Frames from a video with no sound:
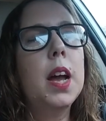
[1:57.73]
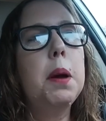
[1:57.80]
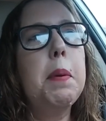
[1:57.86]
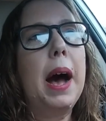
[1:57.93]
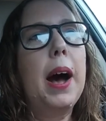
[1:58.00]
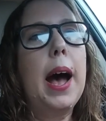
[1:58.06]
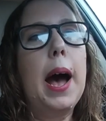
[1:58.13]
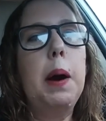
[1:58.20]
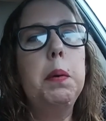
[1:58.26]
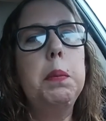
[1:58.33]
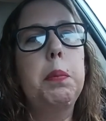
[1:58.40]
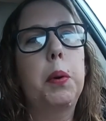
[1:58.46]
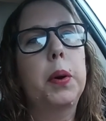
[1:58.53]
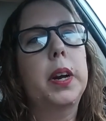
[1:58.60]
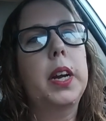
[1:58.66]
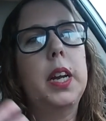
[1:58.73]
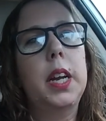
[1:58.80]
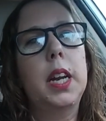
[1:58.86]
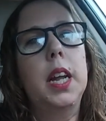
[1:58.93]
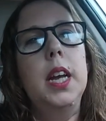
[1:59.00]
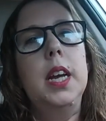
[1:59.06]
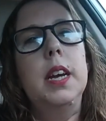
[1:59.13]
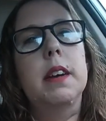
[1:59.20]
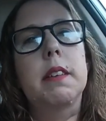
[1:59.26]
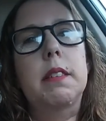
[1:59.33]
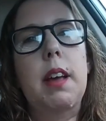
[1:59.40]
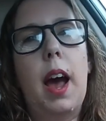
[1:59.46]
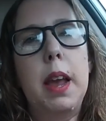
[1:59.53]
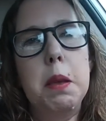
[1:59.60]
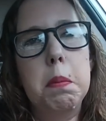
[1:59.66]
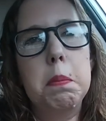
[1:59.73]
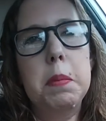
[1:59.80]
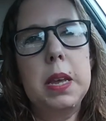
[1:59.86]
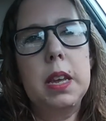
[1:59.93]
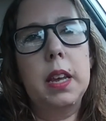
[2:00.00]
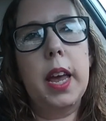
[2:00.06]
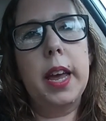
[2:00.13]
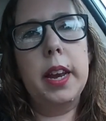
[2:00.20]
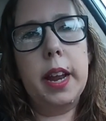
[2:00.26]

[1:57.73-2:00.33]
about how important timing